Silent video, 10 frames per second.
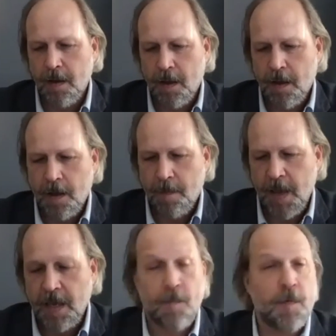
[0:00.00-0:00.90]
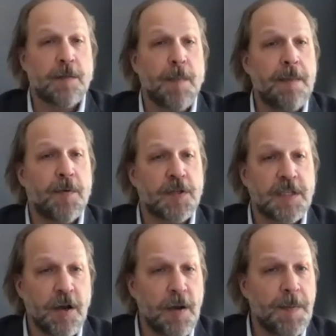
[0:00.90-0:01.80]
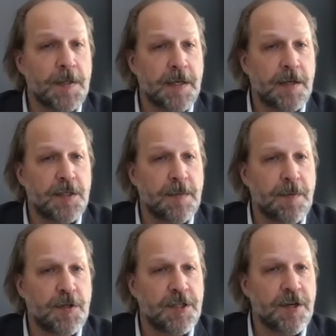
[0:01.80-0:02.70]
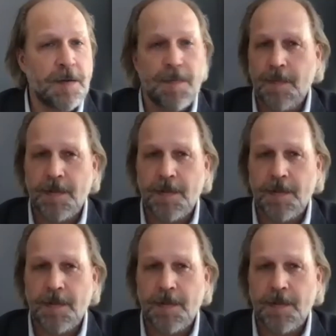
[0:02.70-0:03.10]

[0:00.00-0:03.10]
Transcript: make it with maple syrup instead of simple syrup,